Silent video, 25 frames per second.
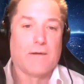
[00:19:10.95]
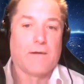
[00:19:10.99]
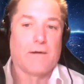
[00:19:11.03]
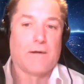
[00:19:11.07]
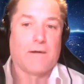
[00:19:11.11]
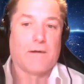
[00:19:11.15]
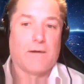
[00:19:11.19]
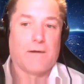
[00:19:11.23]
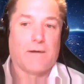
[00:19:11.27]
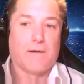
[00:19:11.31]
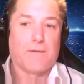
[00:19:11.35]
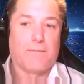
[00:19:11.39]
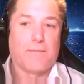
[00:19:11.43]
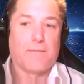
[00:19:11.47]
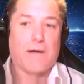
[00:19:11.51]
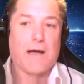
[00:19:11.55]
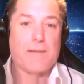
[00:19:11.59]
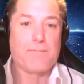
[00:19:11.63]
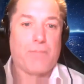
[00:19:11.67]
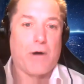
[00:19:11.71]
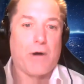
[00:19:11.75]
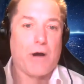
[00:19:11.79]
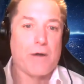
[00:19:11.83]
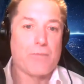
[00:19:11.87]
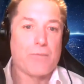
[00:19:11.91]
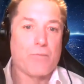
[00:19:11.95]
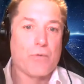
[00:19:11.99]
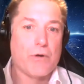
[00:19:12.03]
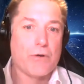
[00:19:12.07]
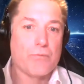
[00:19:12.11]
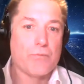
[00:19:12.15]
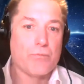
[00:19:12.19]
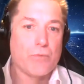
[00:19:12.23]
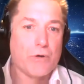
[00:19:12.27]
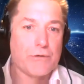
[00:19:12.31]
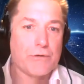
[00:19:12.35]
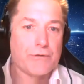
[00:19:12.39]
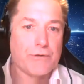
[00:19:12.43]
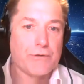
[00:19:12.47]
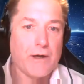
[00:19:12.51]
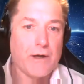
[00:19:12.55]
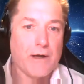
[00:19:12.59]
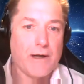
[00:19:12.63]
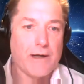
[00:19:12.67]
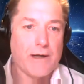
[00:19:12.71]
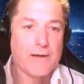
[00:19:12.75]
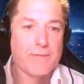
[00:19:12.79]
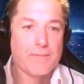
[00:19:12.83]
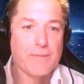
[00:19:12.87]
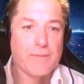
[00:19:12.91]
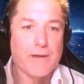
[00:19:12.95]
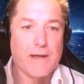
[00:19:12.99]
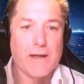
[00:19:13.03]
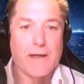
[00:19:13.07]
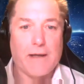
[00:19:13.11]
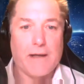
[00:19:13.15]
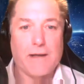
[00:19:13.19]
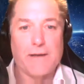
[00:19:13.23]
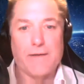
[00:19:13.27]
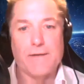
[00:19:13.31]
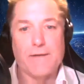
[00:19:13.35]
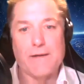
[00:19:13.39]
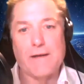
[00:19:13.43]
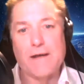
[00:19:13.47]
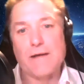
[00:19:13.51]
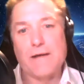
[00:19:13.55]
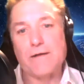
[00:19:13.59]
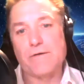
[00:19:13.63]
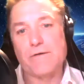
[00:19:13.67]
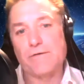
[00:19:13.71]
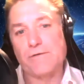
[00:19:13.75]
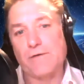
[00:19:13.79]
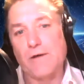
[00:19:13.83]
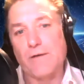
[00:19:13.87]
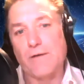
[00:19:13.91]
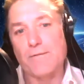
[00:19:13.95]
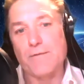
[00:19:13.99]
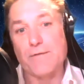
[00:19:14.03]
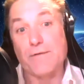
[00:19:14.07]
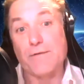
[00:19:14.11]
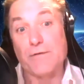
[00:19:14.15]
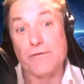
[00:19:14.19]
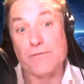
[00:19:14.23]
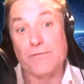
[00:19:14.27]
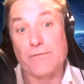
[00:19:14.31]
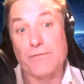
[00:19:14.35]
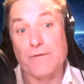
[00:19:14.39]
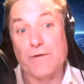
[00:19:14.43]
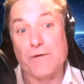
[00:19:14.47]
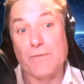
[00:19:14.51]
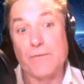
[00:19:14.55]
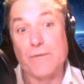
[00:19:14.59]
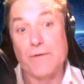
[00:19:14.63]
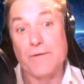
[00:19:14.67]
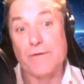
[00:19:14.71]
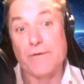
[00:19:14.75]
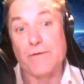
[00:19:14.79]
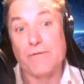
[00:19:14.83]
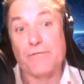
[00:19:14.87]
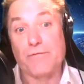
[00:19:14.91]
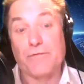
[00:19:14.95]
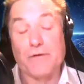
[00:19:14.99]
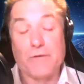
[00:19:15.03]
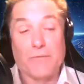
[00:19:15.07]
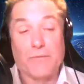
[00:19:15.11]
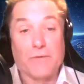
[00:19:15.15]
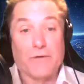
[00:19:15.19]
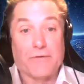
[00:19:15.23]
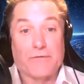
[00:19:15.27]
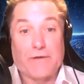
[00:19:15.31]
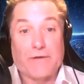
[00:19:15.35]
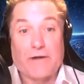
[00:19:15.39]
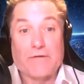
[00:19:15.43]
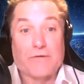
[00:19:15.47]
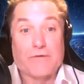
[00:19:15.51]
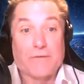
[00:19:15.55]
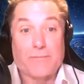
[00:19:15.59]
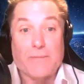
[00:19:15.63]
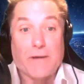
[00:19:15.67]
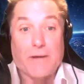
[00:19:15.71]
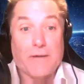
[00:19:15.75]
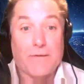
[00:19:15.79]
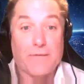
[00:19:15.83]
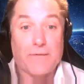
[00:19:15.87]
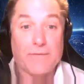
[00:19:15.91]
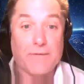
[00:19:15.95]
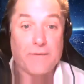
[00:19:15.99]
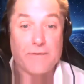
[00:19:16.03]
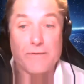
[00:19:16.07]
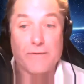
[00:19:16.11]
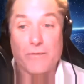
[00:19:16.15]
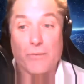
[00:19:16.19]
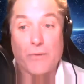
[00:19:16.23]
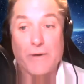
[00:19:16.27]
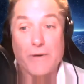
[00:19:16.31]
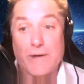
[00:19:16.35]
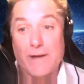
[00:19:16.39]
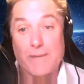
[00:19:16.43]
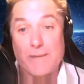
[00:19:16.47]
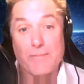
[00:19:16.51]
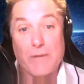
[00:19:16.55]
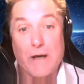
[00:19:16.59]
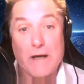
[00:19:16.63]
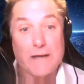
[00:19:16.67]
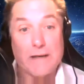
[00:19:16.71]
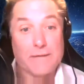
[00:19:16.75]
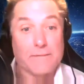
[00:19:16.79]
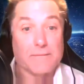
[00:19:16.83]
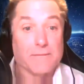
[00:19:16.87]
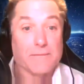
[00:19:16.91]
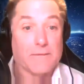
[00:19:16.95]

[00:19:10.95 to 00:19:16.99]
I bought one time, and then I discovered this free one, and the free one is actually better than the one I bought.